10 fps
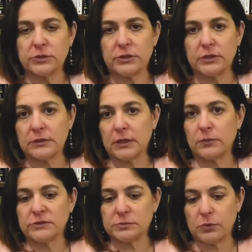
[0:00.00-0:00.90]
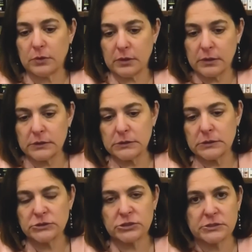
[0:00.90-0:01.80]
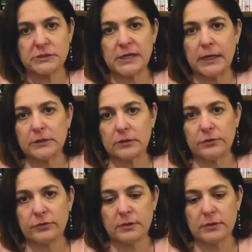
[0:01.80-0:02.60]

think that it was more just a tactical